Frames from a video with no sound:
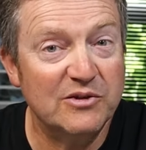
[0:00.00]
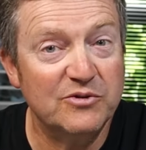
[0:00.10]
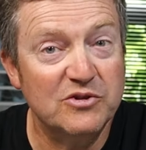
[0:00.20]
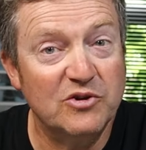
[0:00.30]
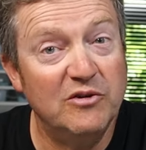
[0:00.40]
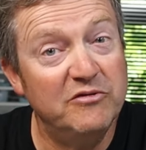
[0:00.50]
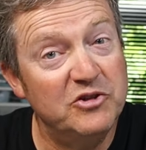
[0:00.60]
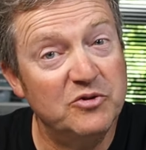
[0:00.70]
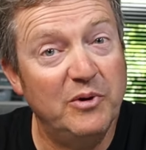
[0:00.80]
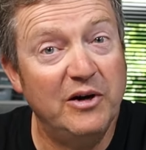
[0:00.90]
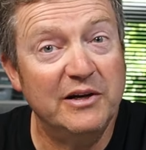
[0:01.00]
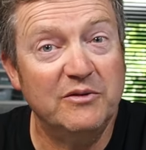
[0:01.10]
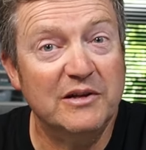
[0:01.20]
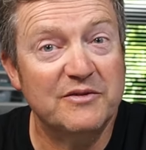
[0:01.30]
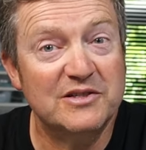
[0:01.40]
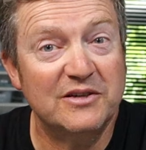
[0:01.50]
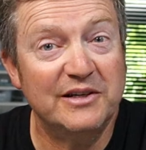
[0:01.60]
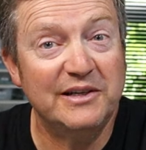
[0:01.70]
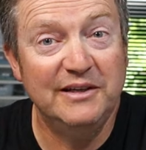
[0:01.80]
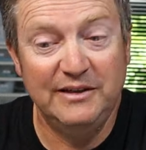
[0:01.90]
long as you've got a visual pied on the other
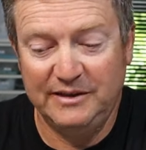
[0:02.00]
side,